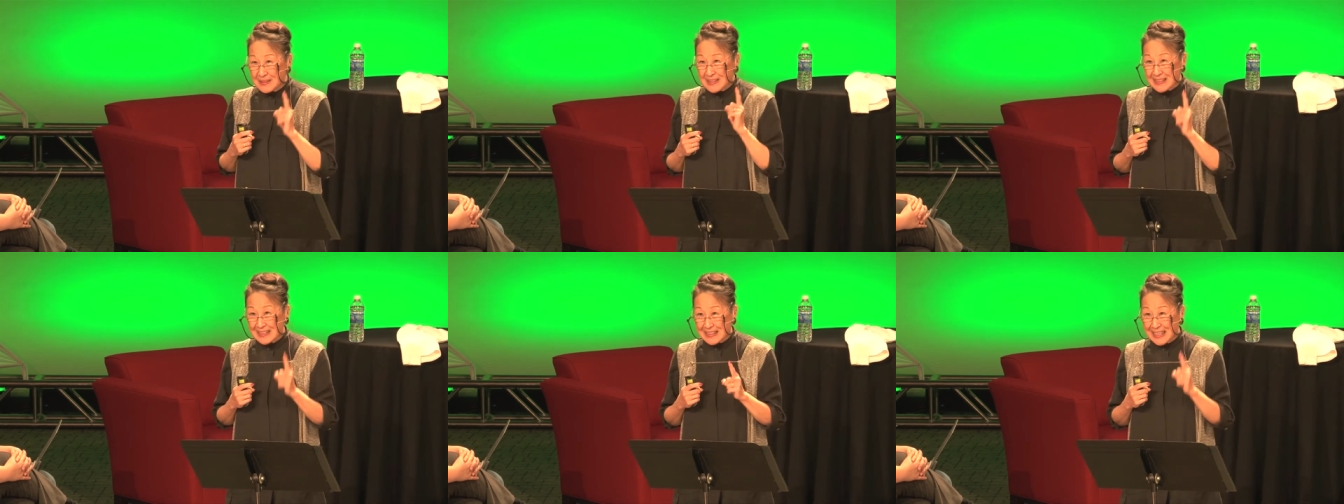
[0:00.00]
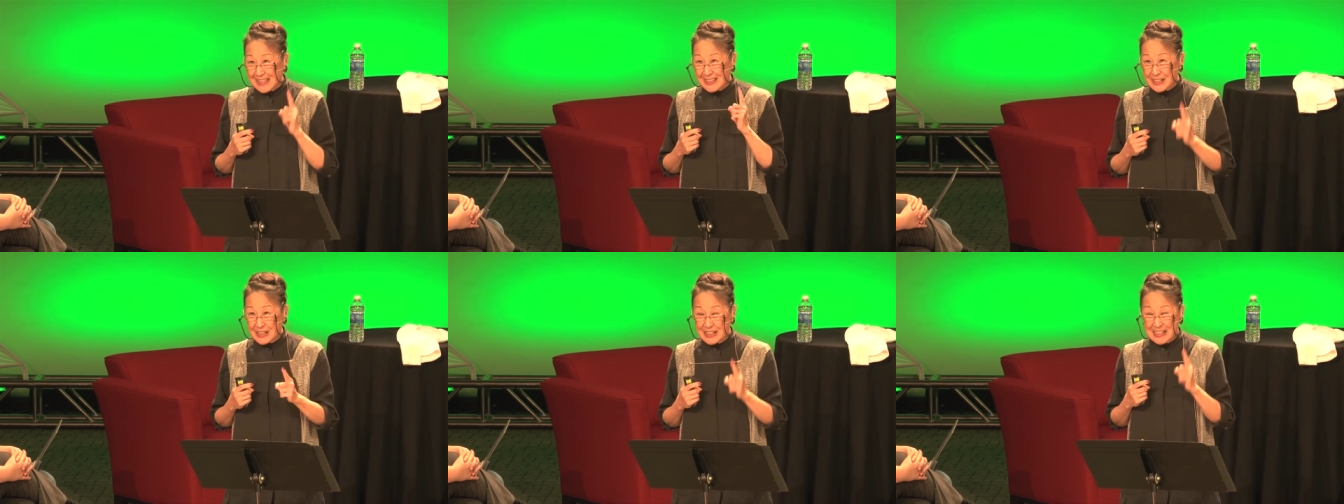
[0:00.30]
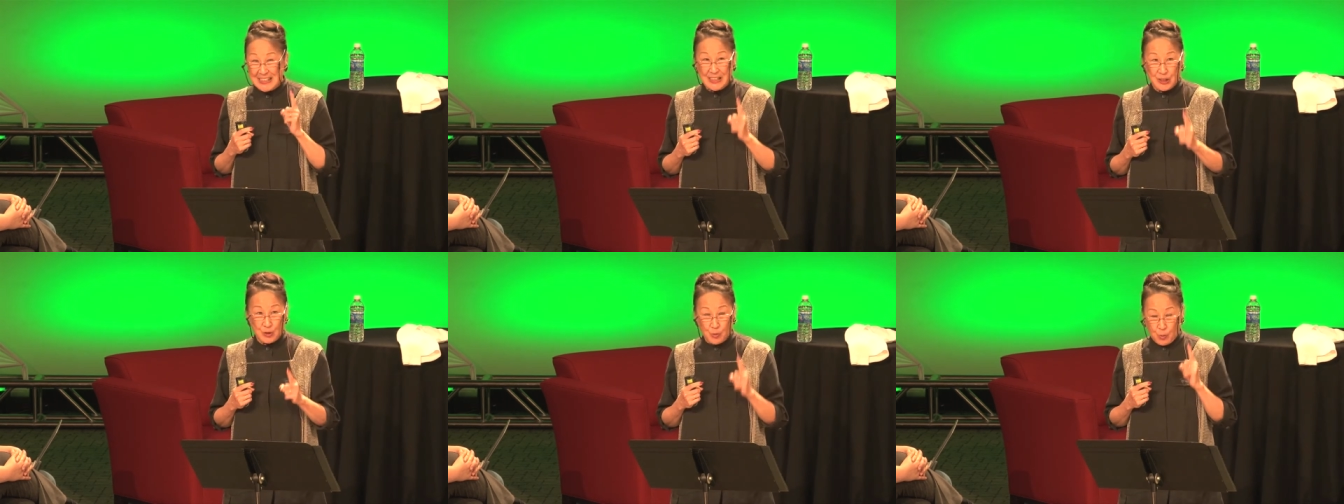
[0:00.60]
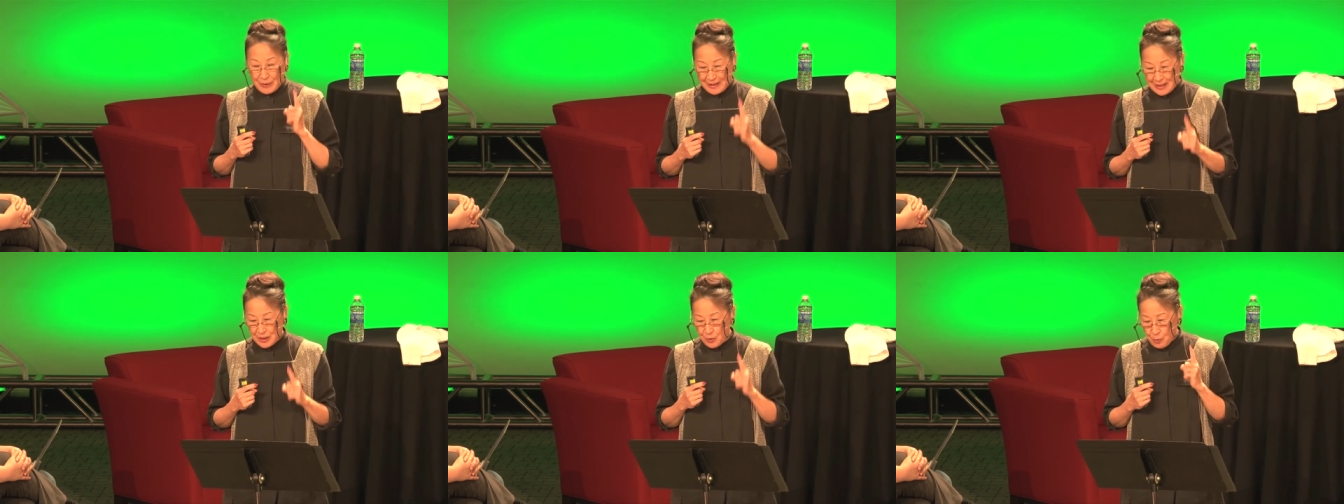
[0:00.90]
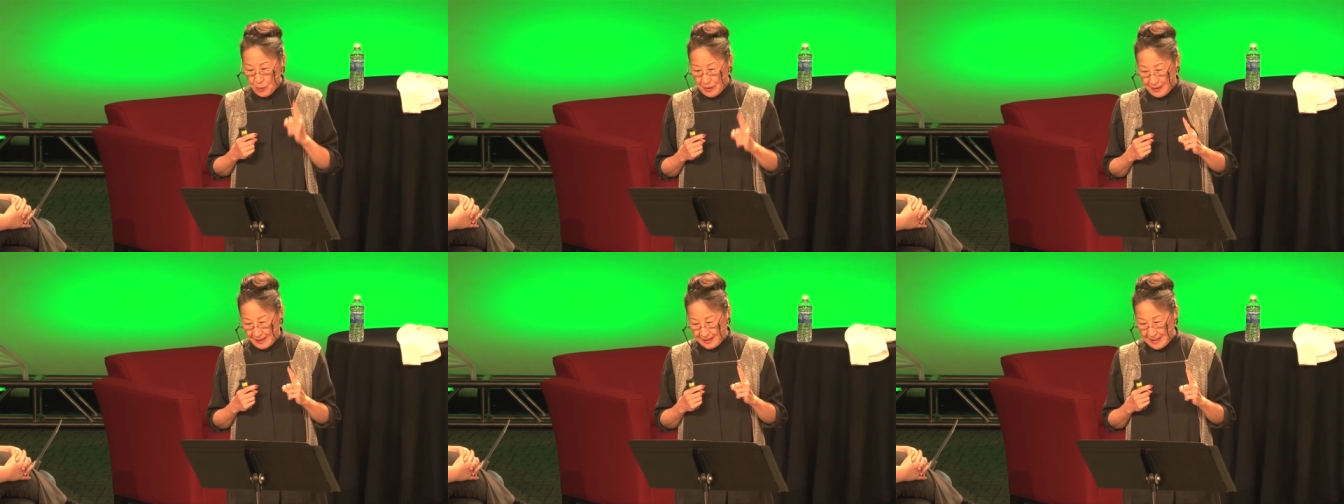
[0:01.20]
in
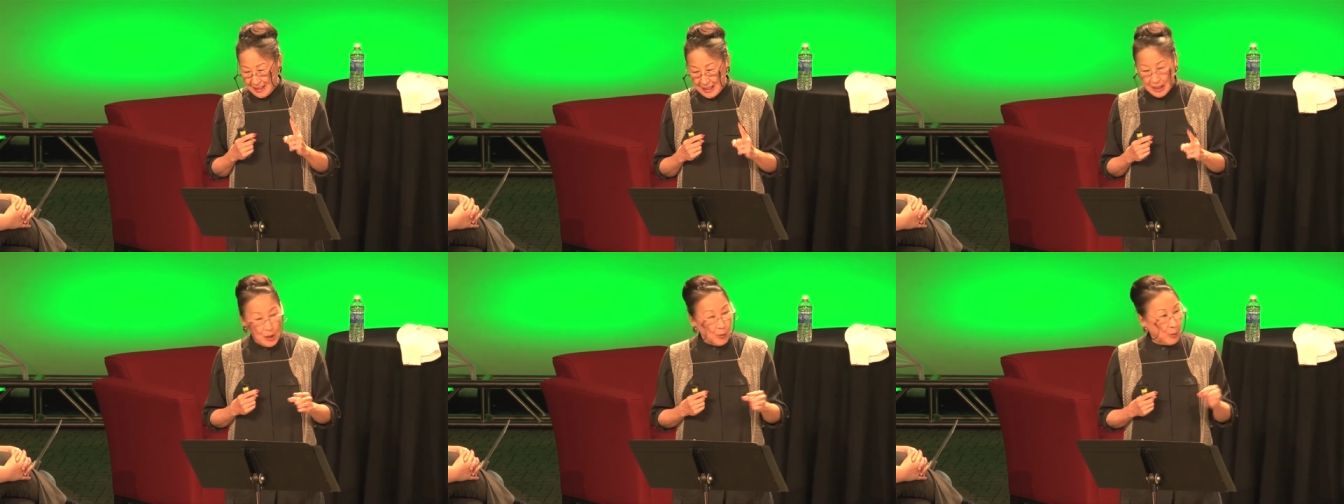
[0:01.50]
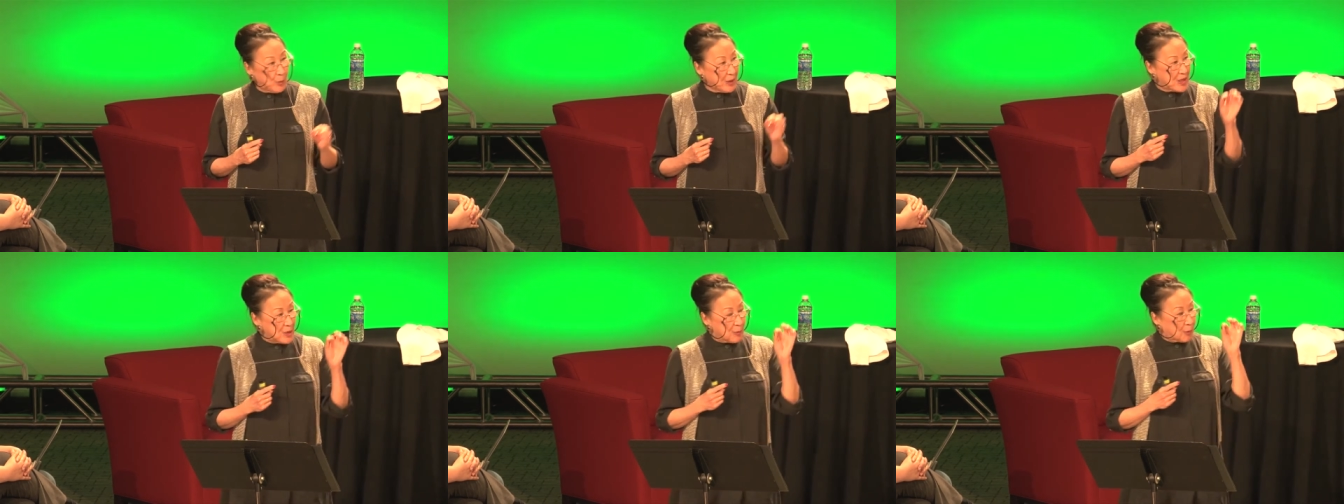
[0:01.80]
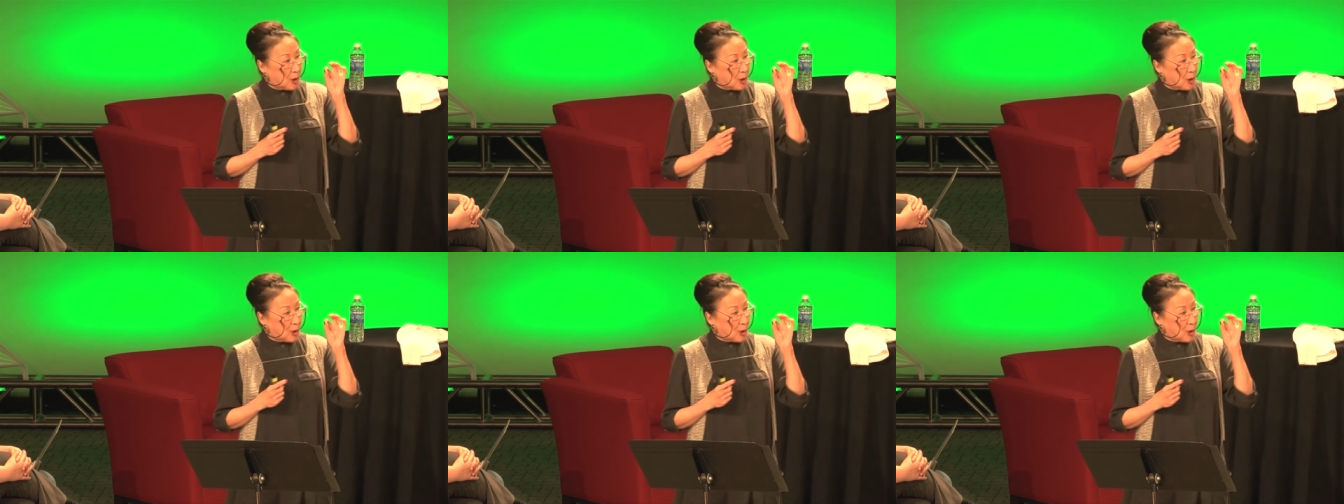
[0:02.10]
1921, where there were